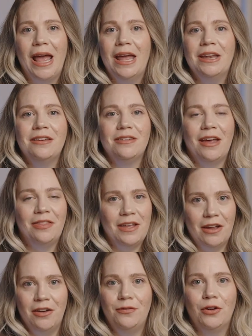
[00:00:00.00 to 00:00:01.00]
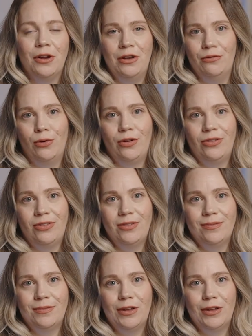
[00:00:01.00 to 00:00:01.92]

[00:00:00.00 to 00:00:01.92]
end at the end of your invoice.